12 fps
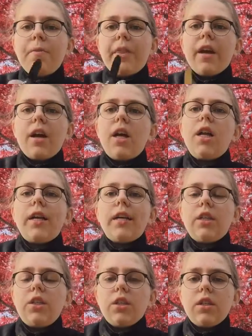like
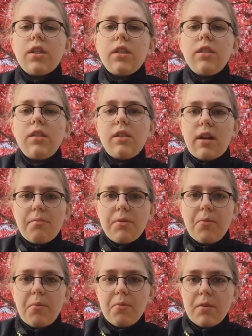you're gonna stab
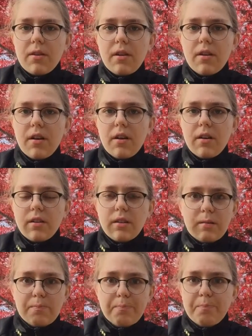someone with a
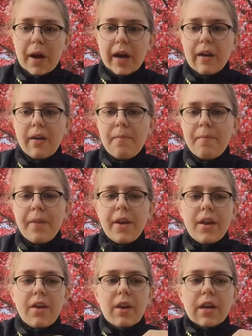pike.
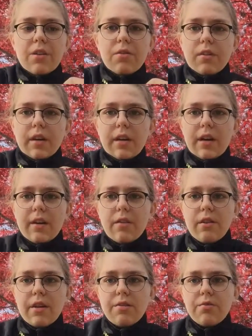You gotta do it like kind of
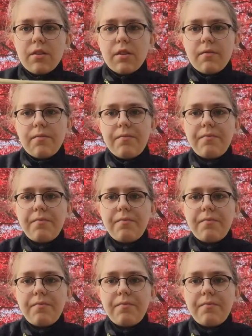gradually.